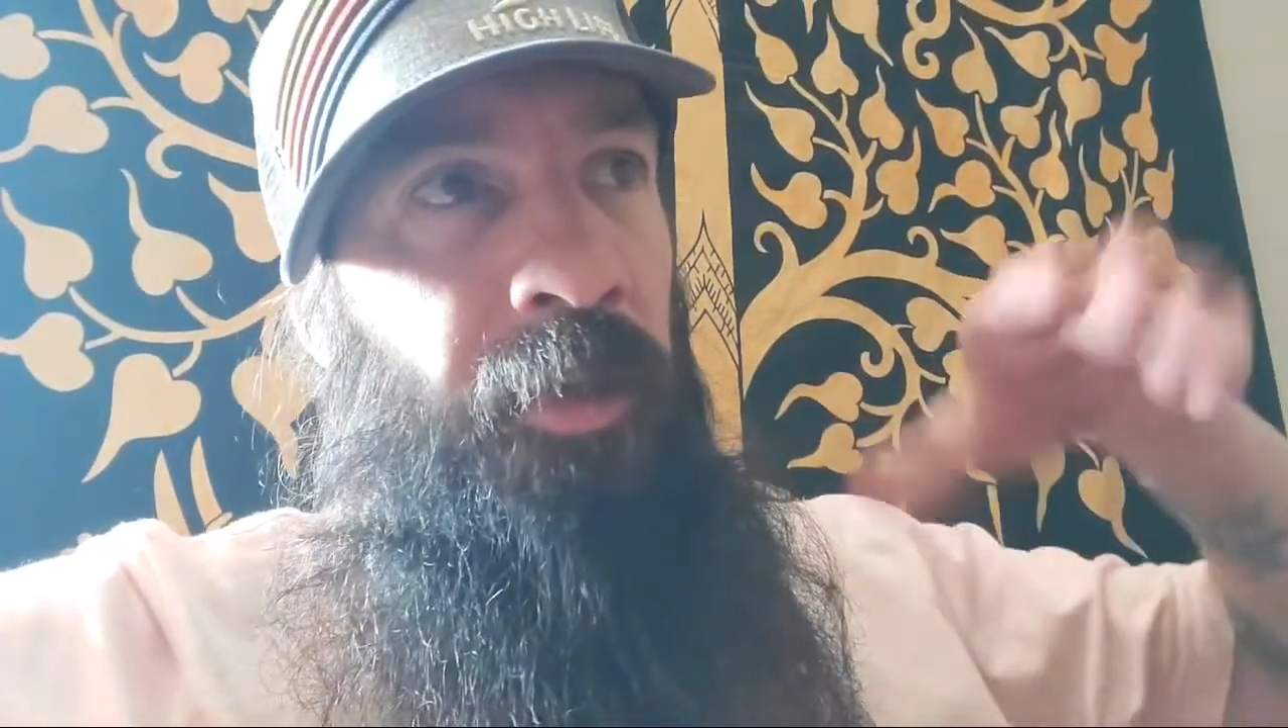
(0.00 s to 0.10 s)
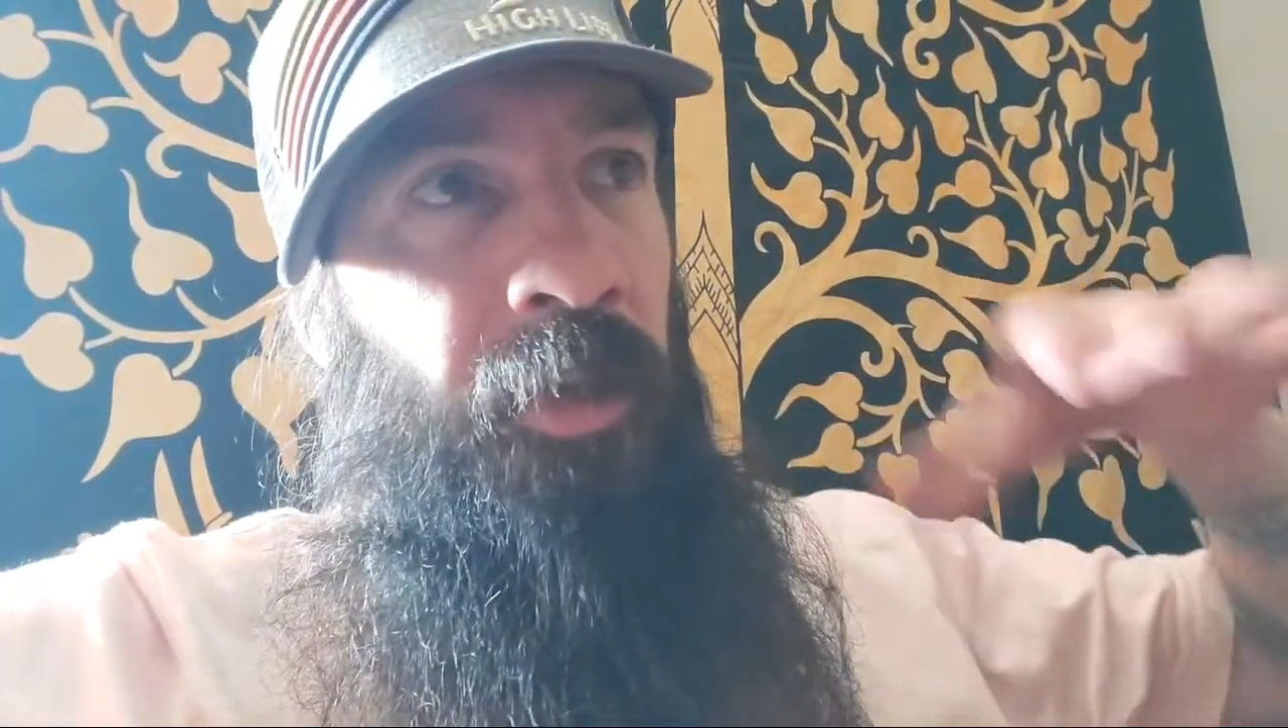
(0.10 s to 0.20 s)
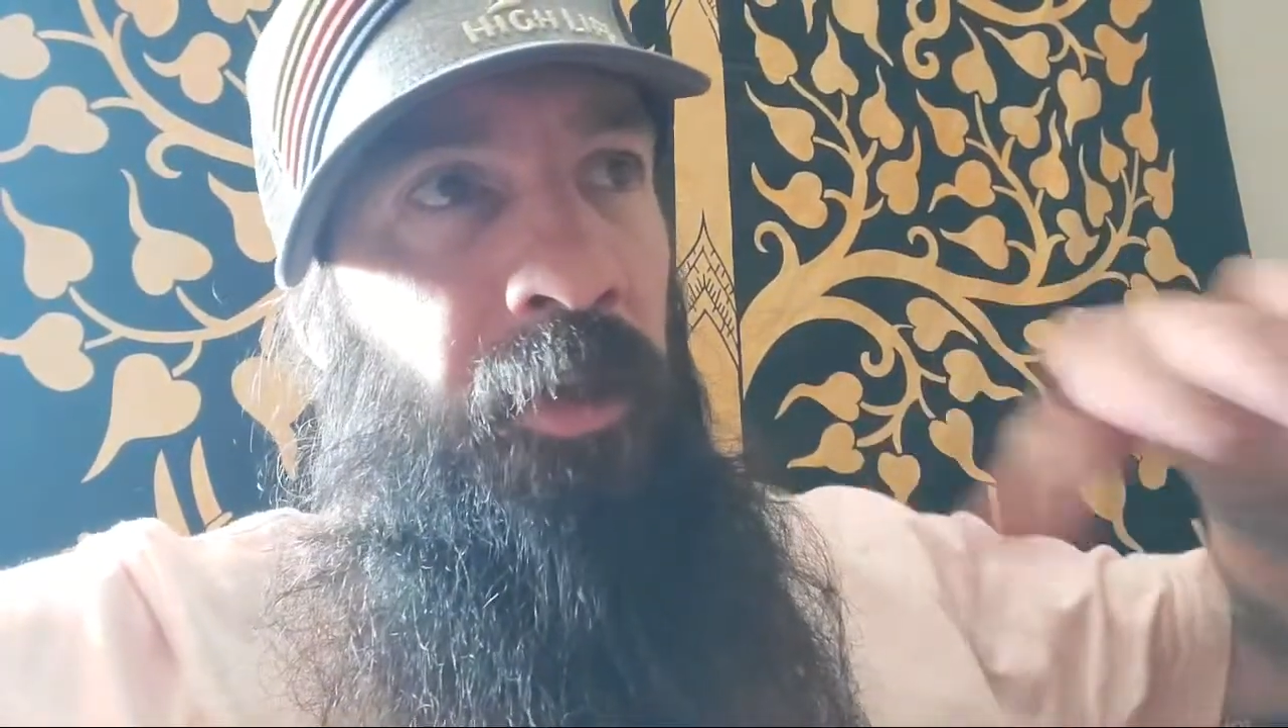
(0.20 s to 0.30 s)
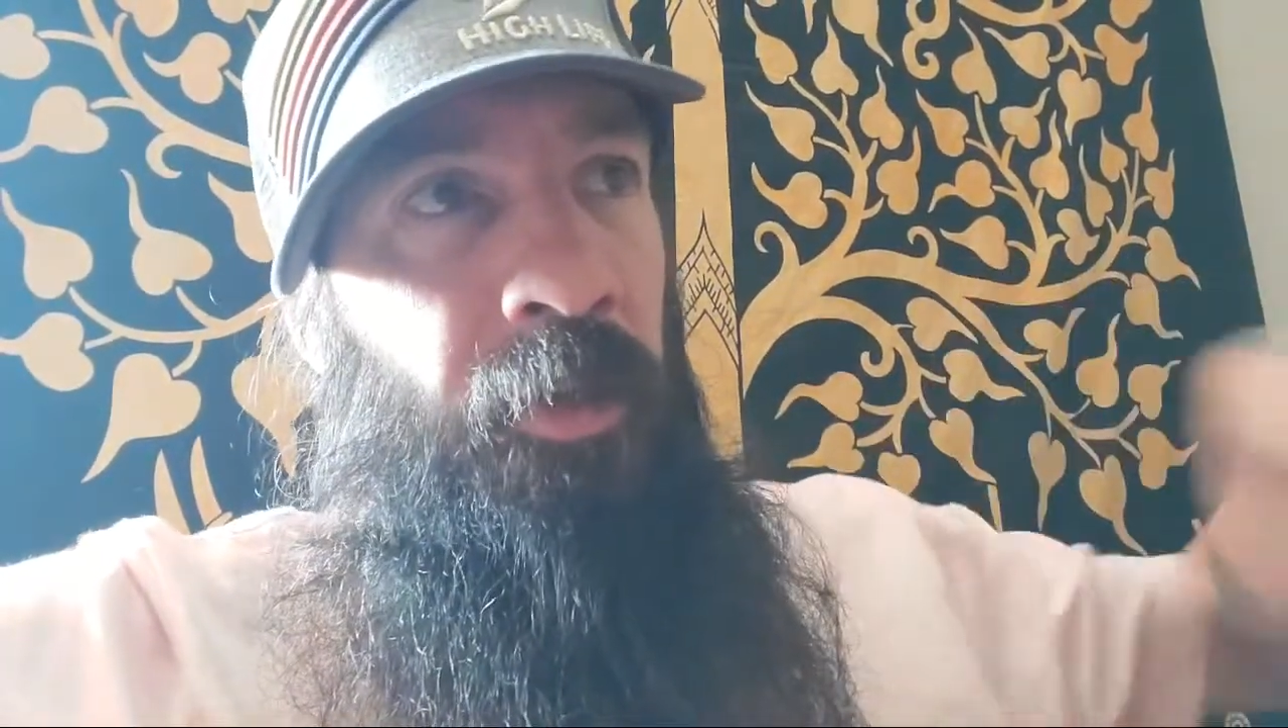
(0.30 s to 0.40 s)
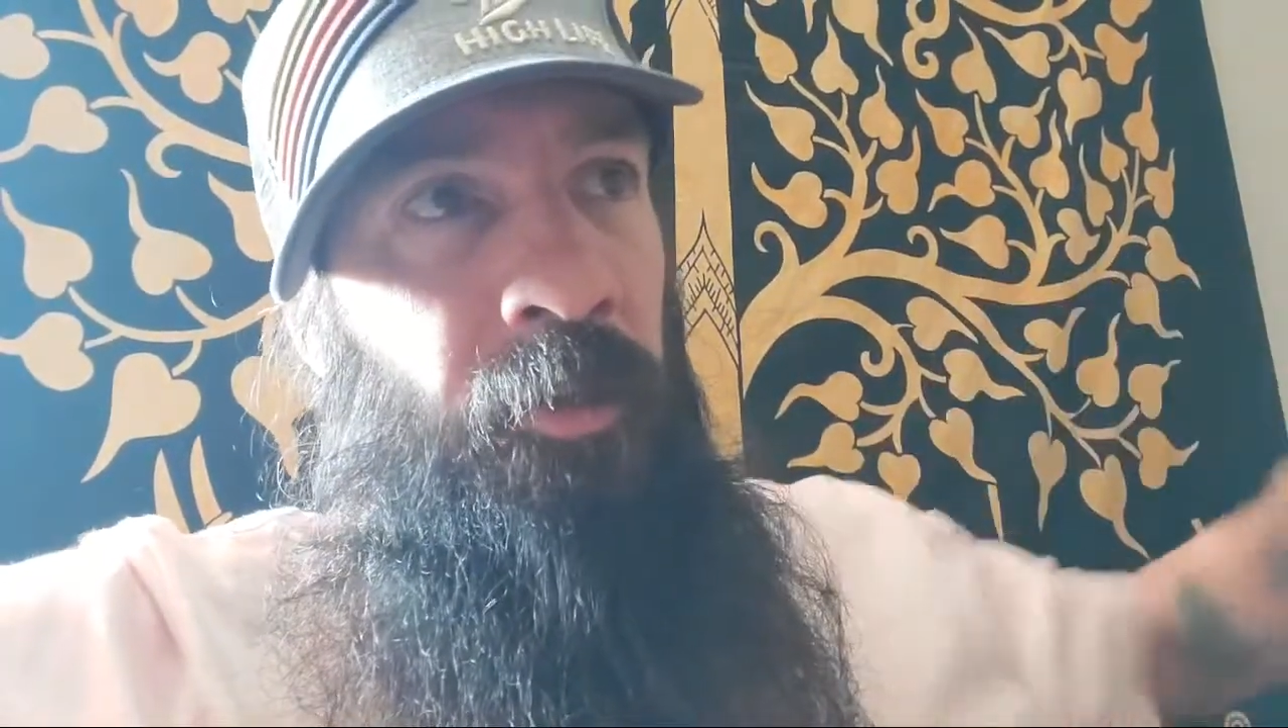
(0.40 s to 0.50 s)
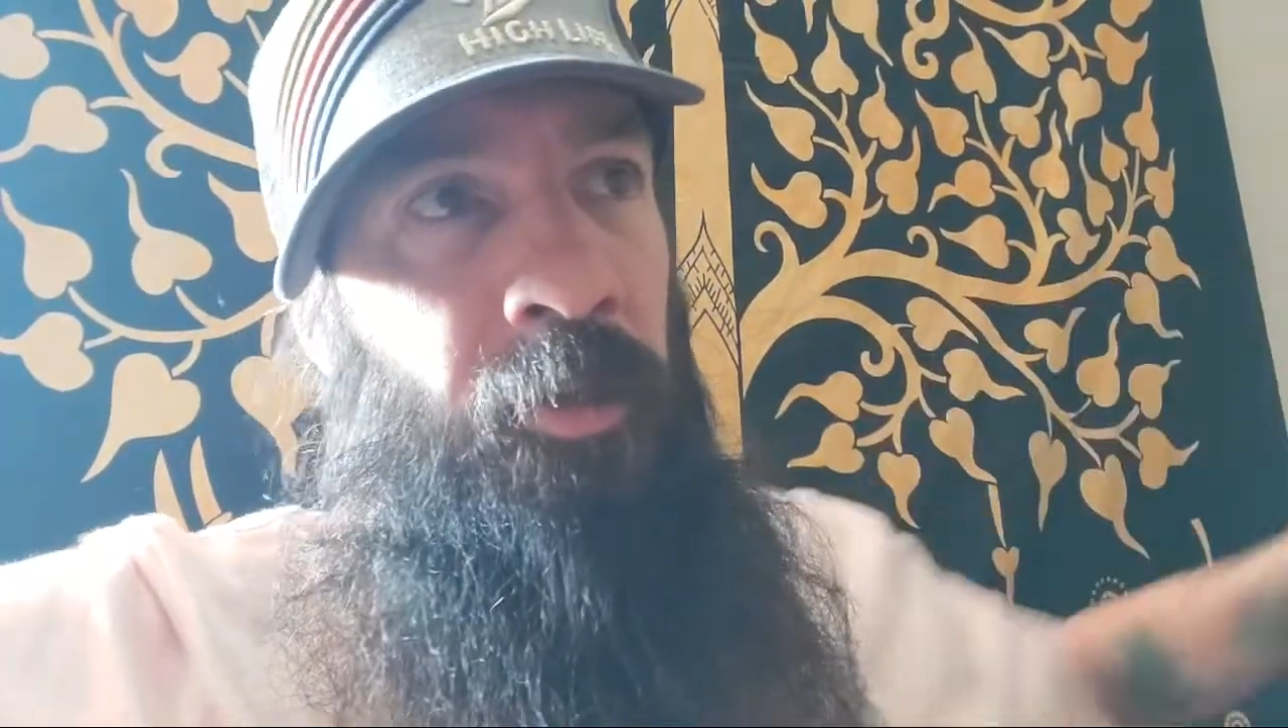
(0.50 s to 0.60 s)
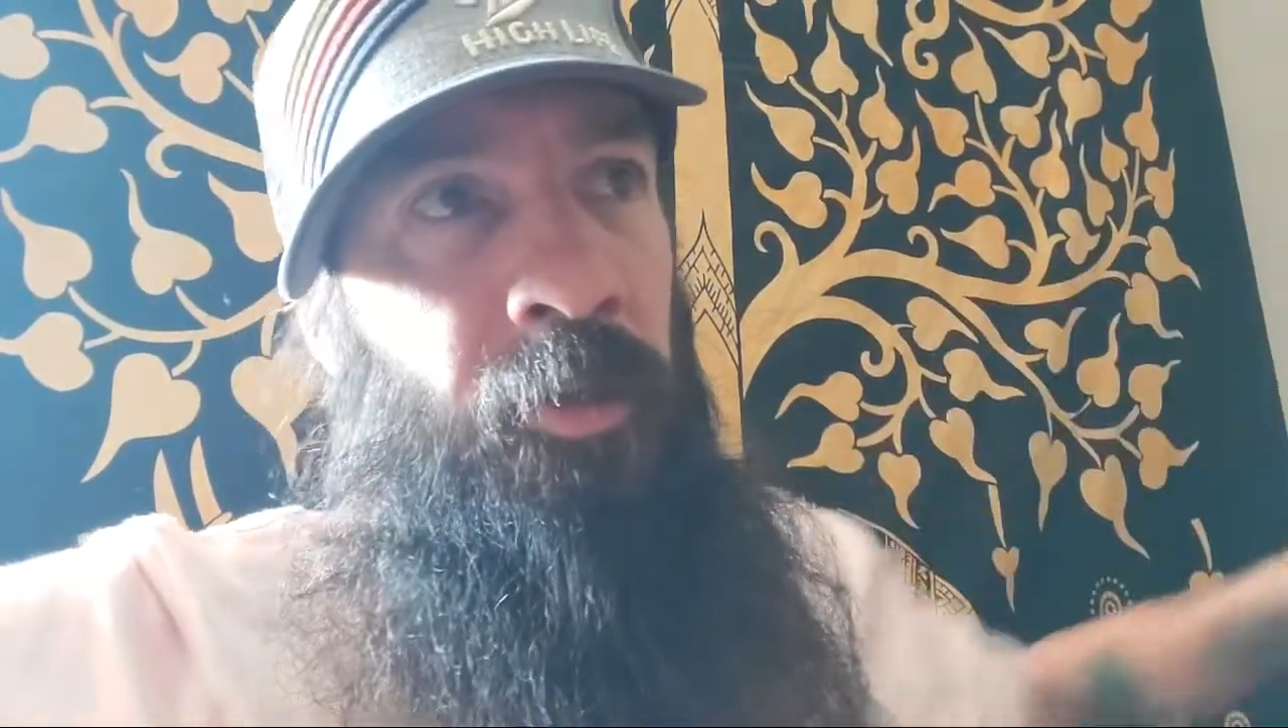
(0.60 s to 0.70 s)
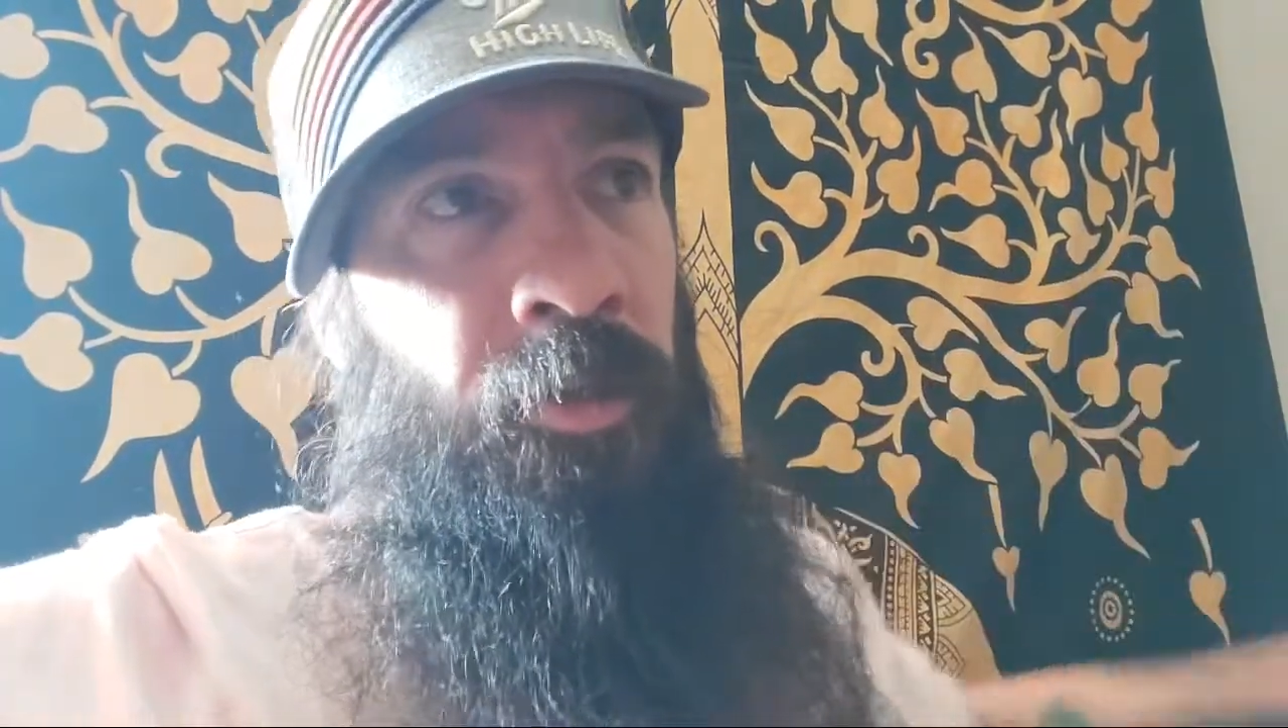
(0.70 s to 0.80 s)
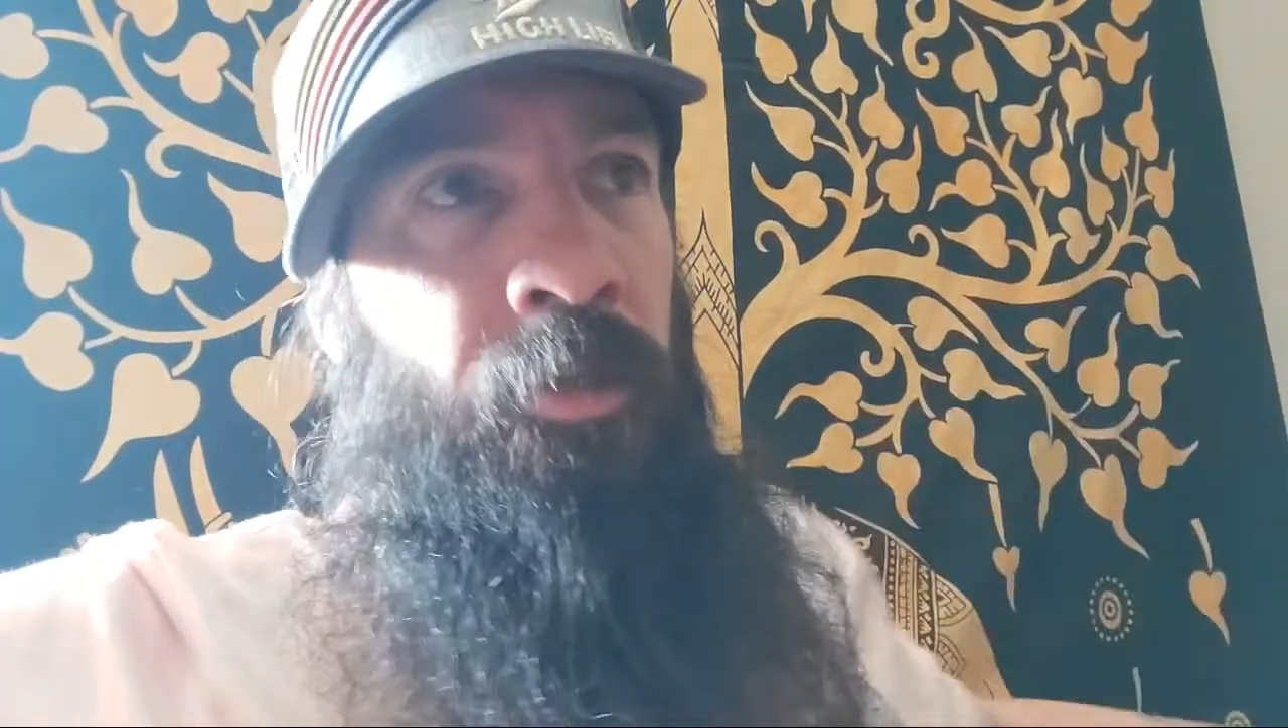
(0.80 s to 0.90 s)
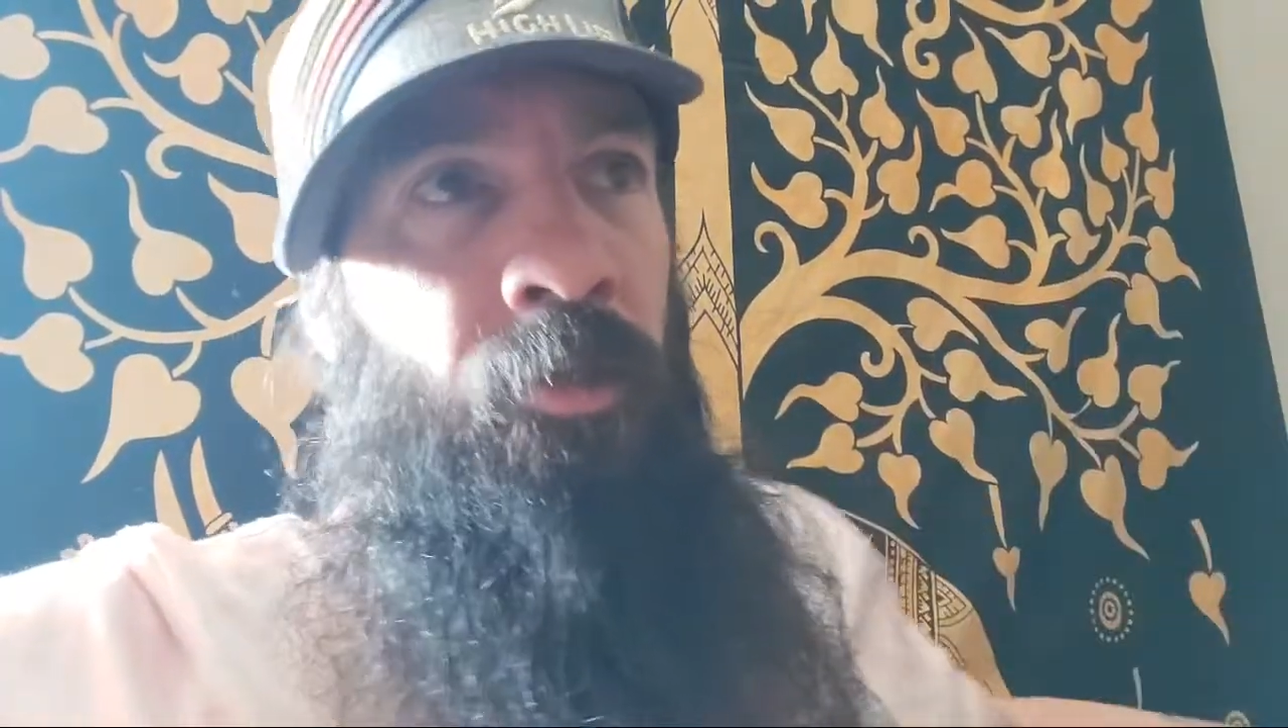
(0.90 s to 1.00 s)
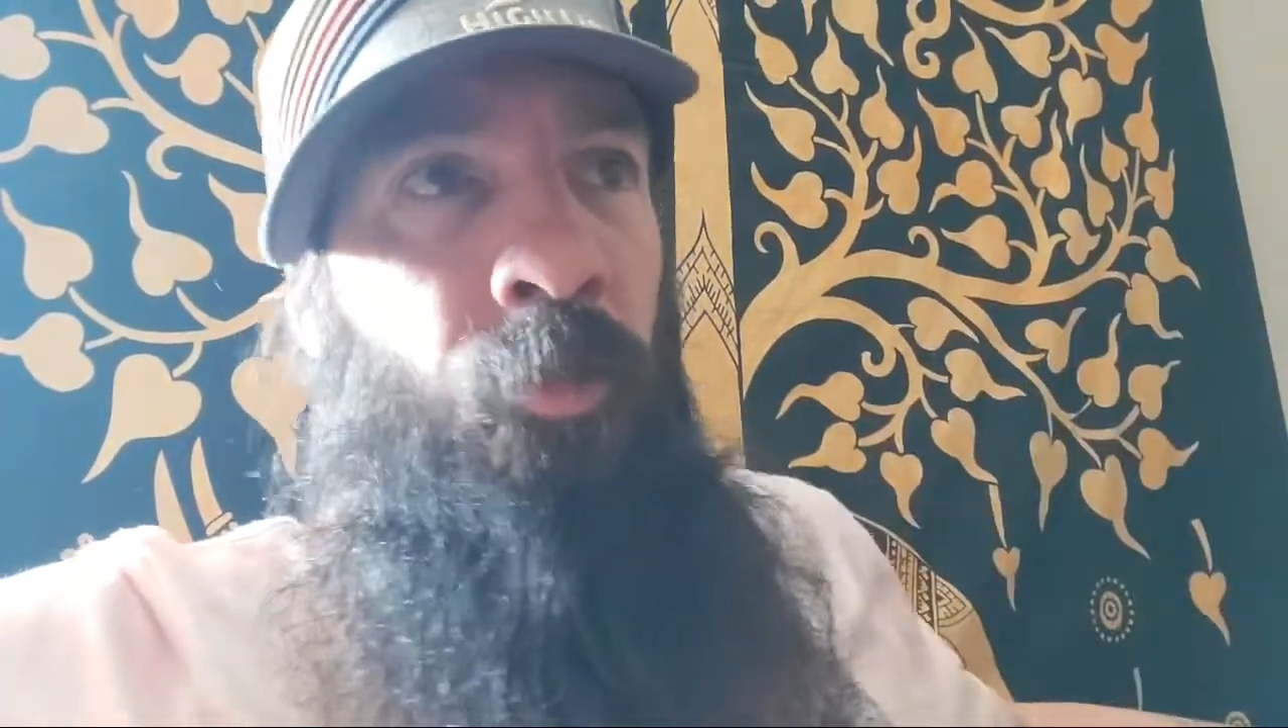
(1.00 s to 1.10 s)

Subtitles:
there along